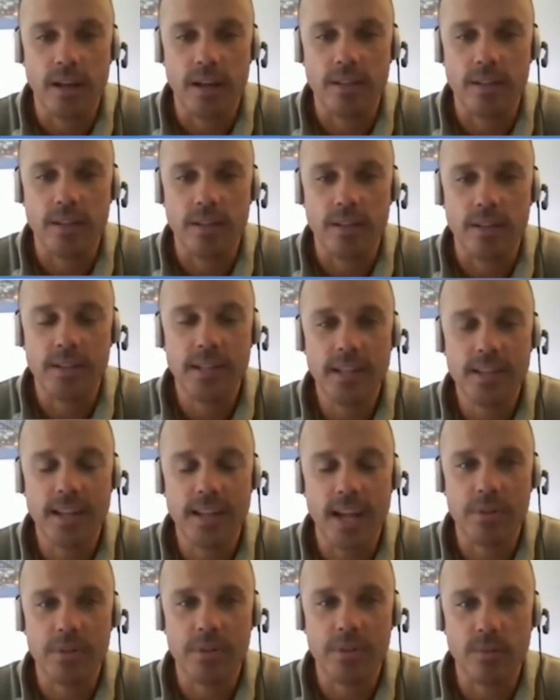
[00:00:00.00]

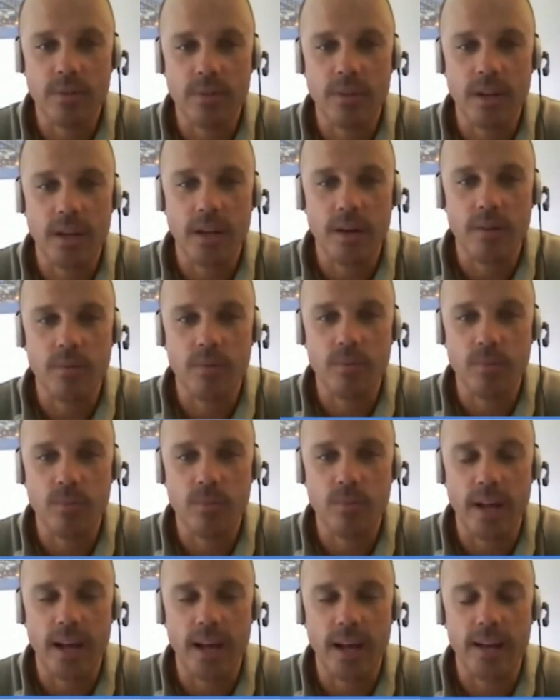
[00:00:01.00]
seascapes
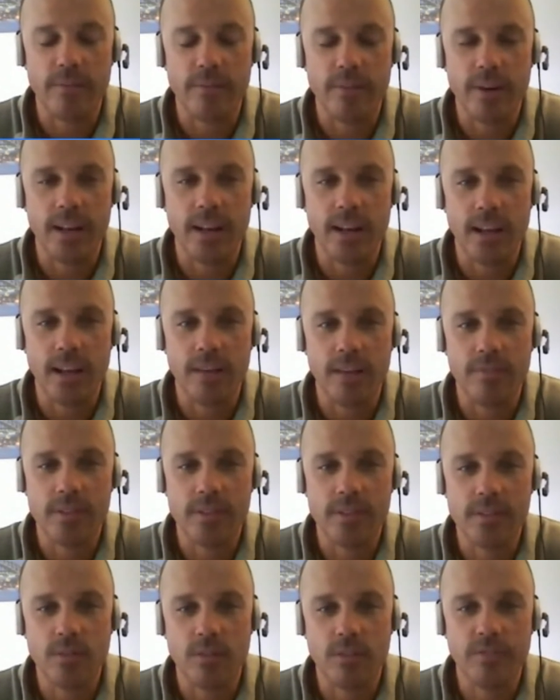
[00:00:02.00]
where I really love.
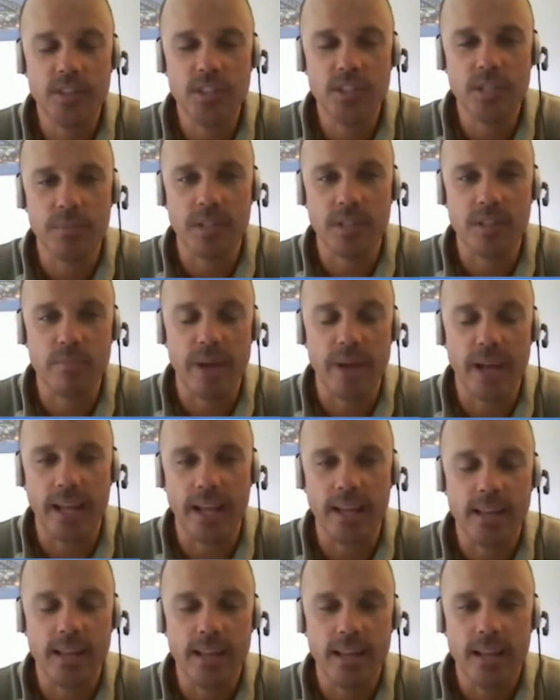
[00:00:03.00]
It's called Fisherman's
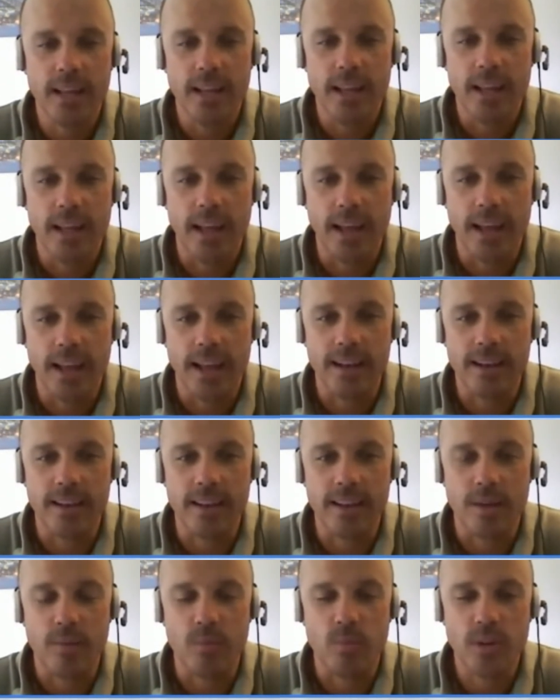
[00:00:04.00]
Bay, and
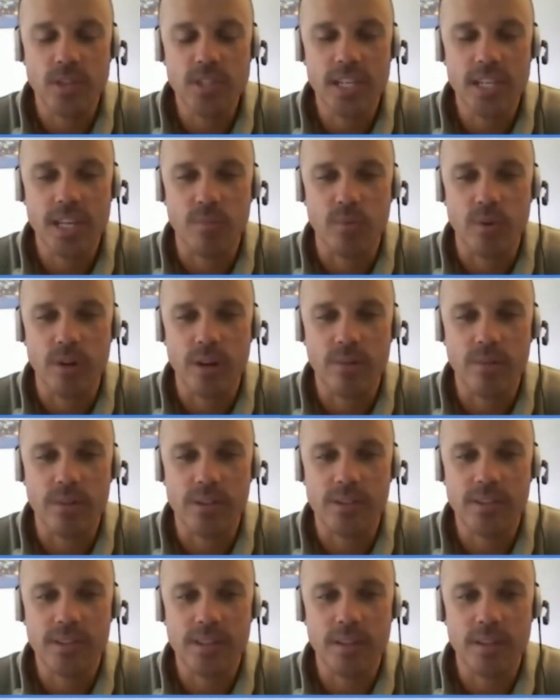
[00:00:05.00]
watching him work
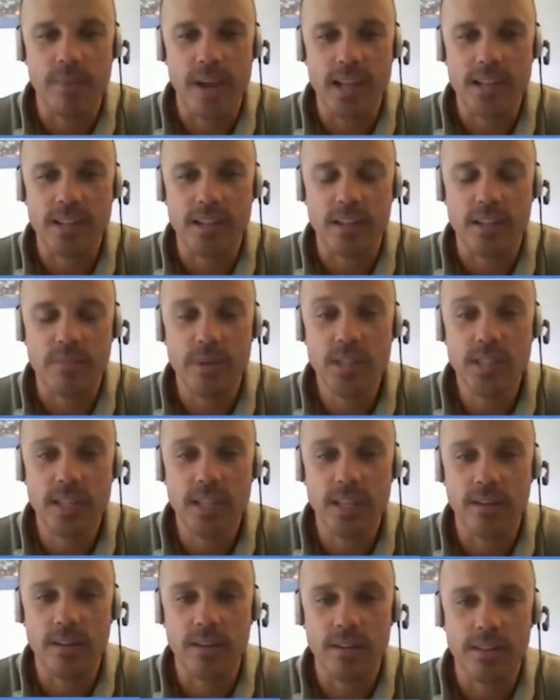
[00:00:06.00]
was just amazing,
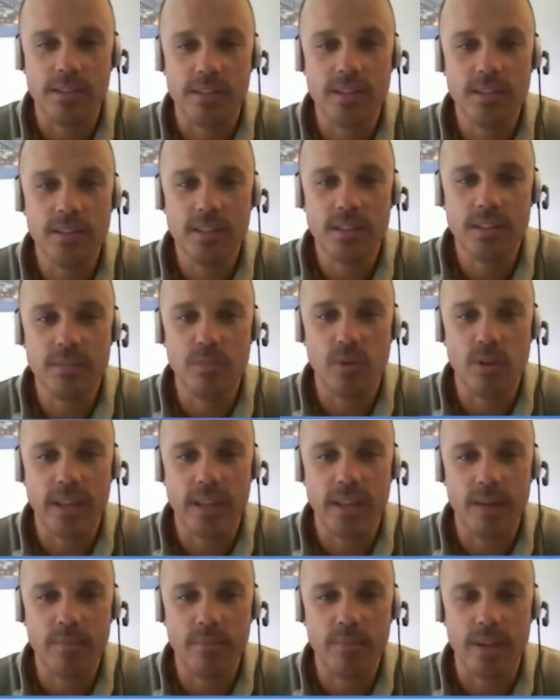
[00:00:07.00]
especially on such a small
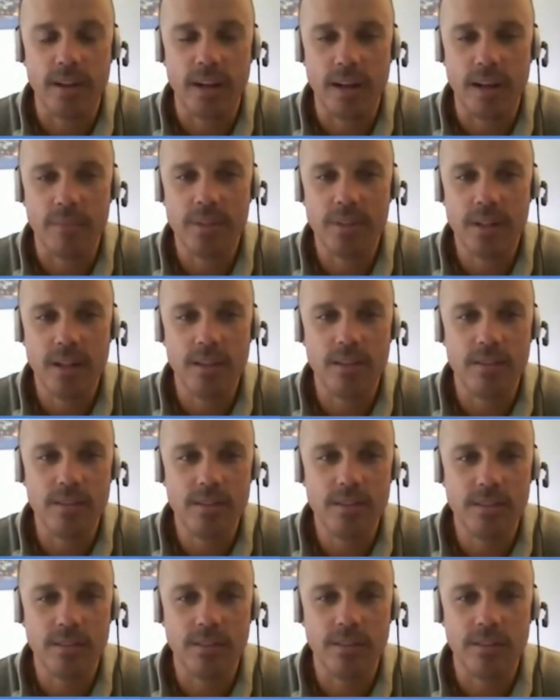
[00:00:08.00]
camera. You know, I'm so
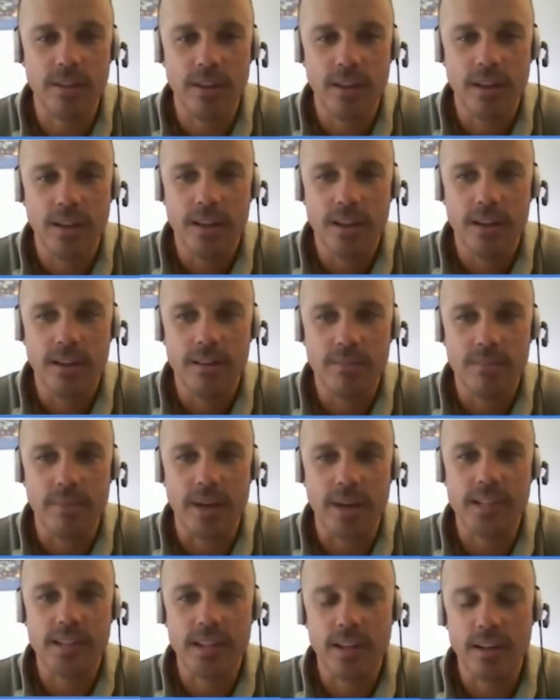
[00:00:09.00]
used to
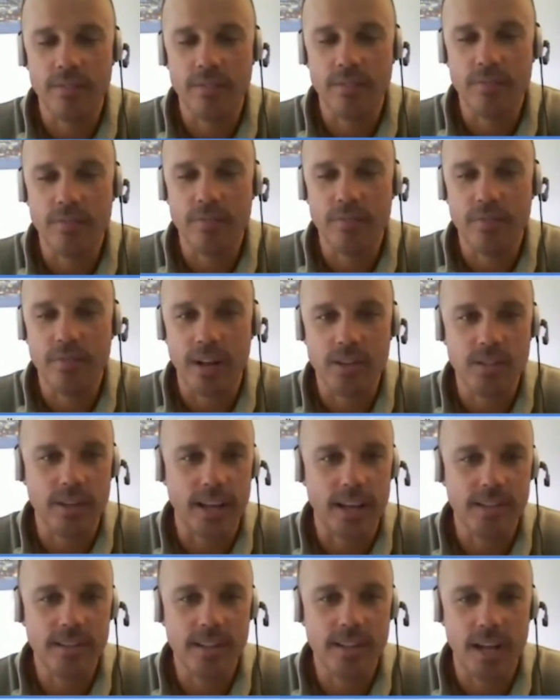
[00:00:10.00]
myself when I
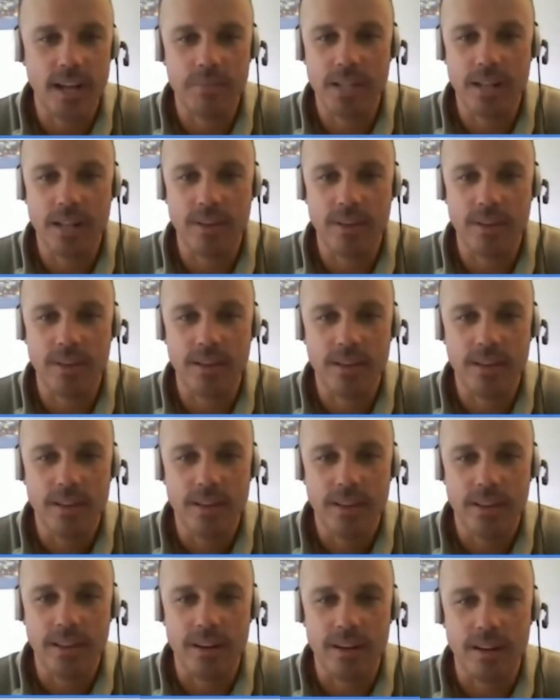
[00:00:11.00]
shoot landscapes having,
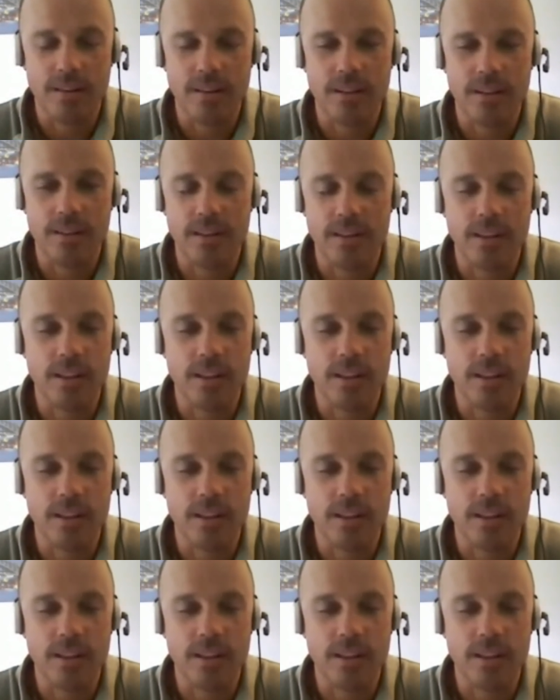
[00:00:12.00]
you know,